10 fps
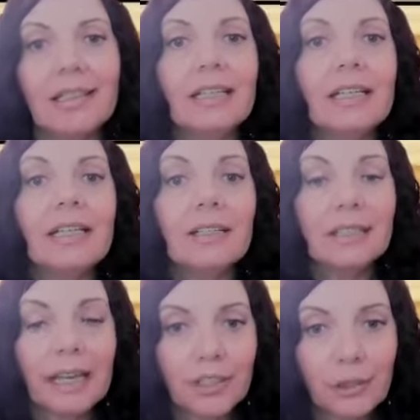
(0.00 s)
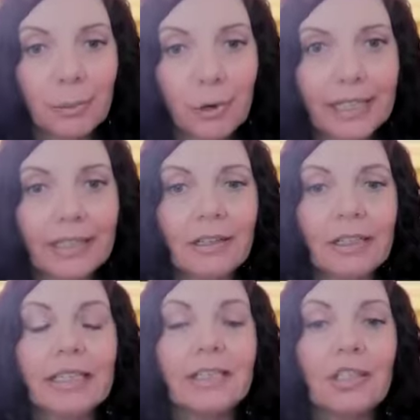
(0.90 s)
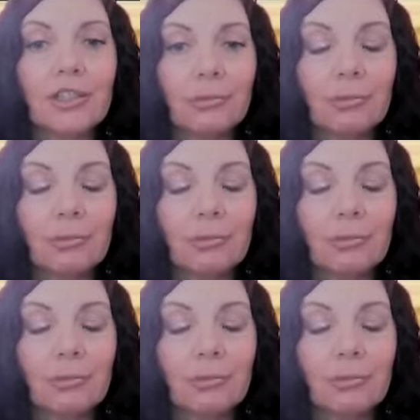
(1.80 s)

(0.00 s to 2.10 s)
get your brain into